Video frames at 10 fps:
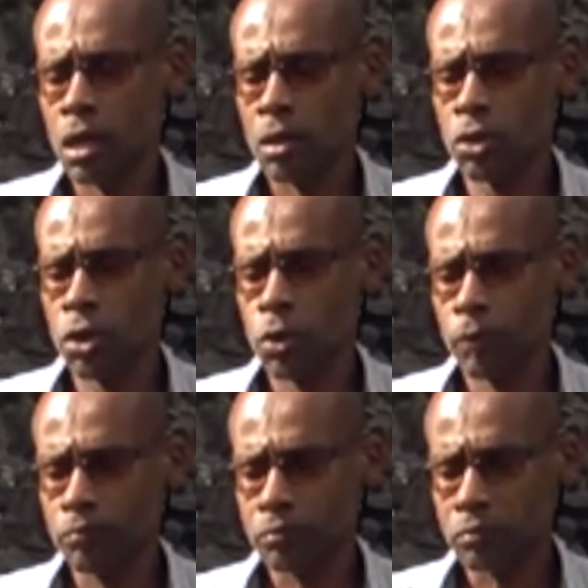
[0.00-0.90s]
Now,
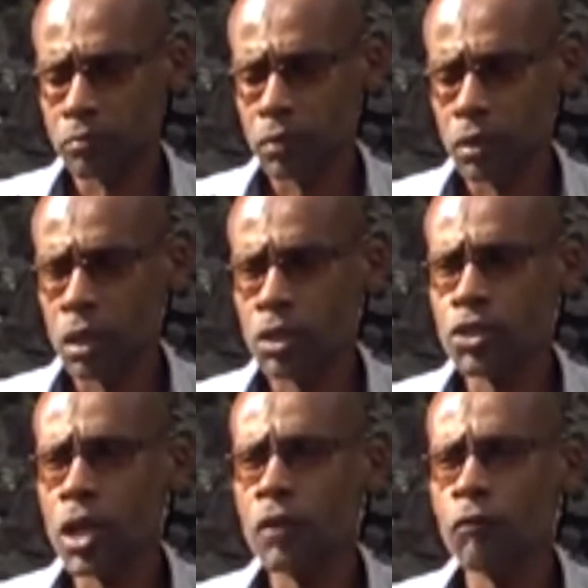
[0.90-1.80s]

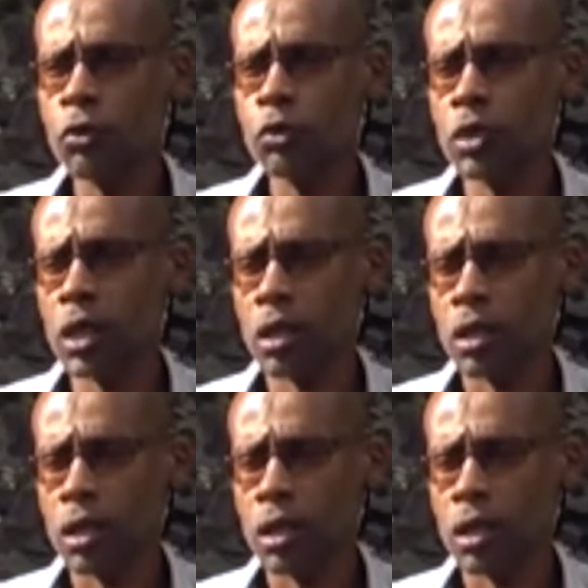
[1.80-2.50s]
Charles Fort today